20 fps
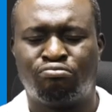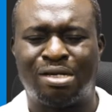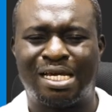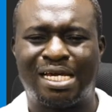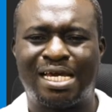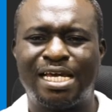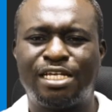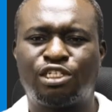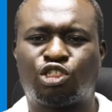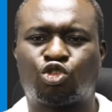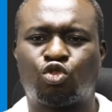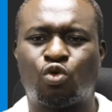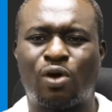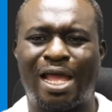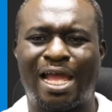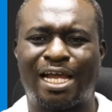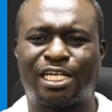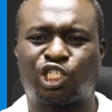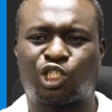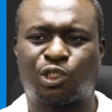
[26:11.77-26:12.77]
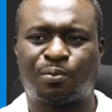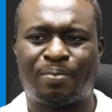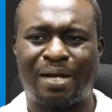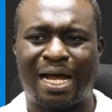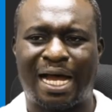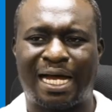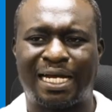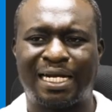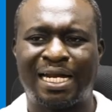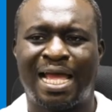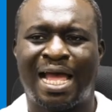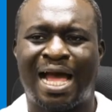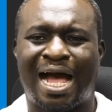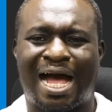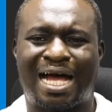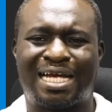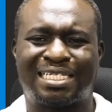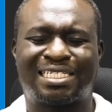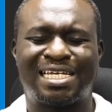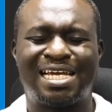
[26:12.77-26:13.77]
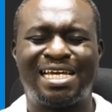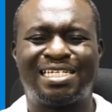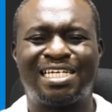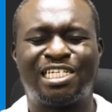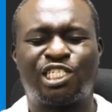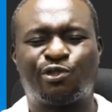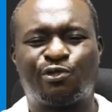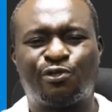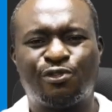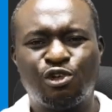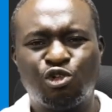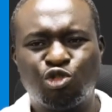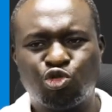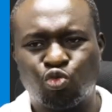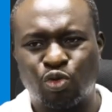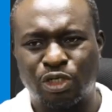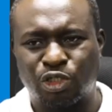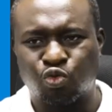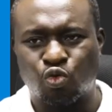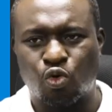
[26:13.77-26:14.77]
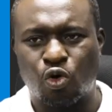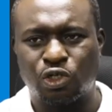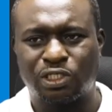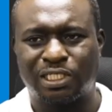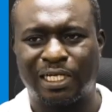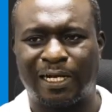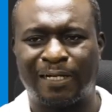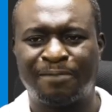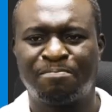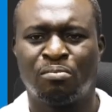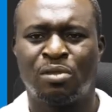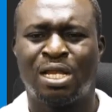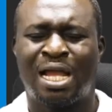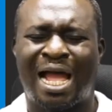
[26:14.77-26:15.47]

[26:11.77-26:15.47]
begins to expand as it is filled with water.